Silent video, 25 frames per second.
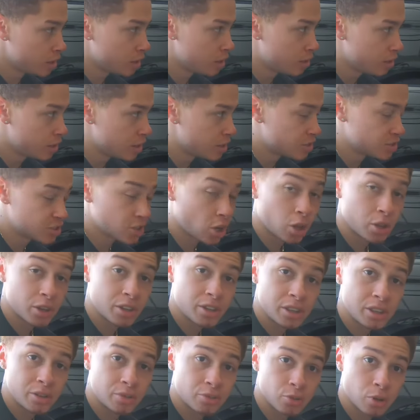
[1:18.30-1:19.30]

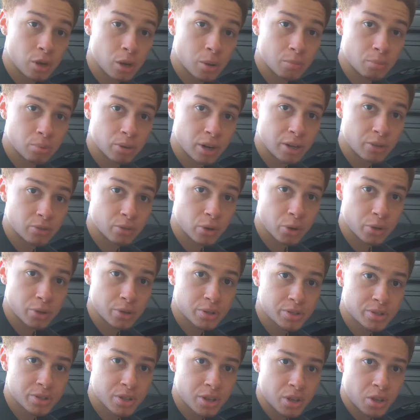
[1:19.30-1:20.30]
installing the front brake
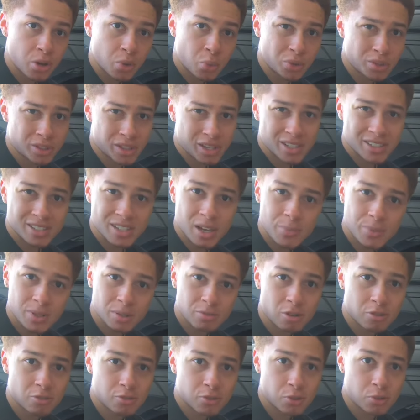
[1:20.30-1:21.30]
rotors, with the exception
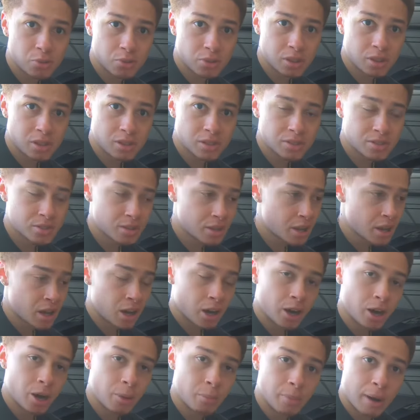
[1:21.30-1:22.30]
of a few things,
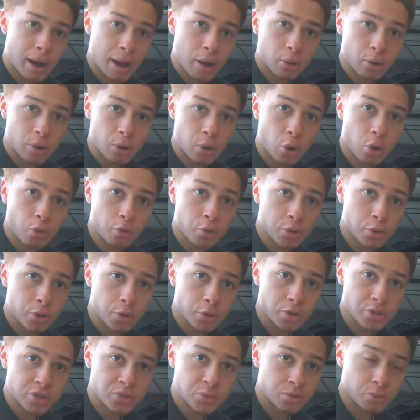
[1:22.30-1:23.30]
but I'll go over
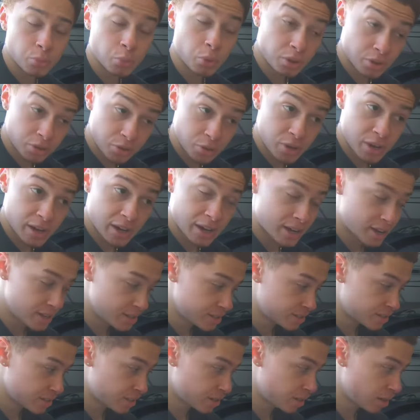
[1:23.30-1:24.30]
those with you
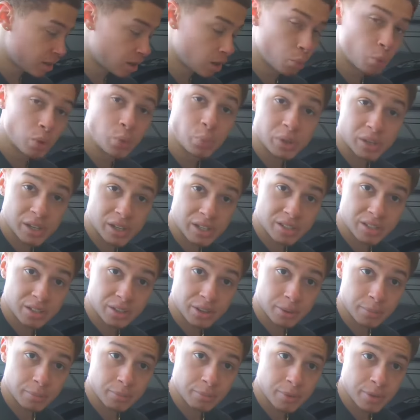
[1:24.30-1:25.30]
guys when we get to
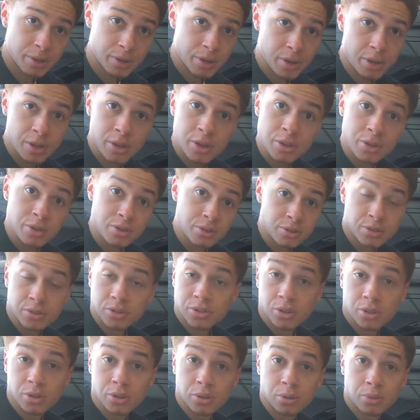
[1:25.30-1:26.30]
them.
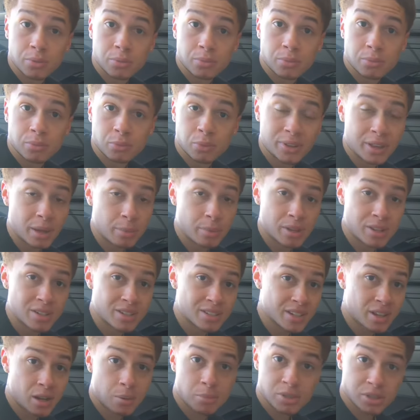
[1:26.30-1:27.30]
So with that being
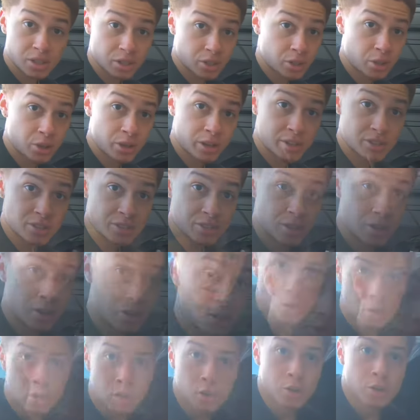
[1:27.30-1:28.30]
said, I'm just gonna go ahead and
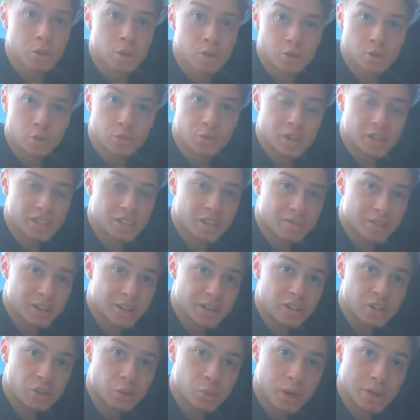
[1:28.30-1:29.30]
start. So if you guys have
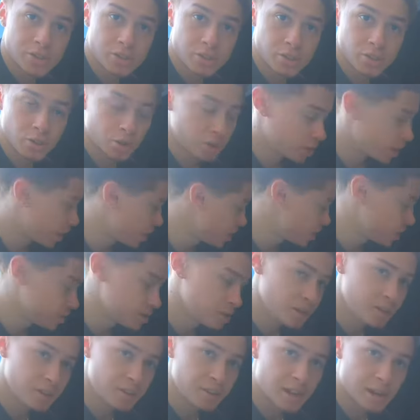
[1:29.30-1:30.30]
any questions on
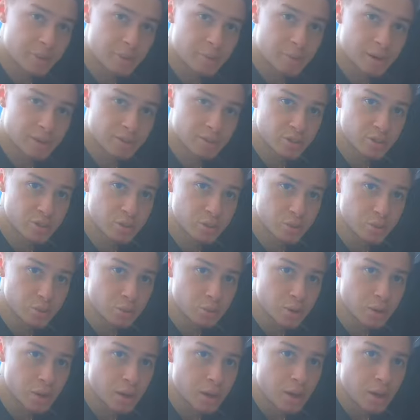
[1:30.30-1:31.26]
anything that I'm about to do,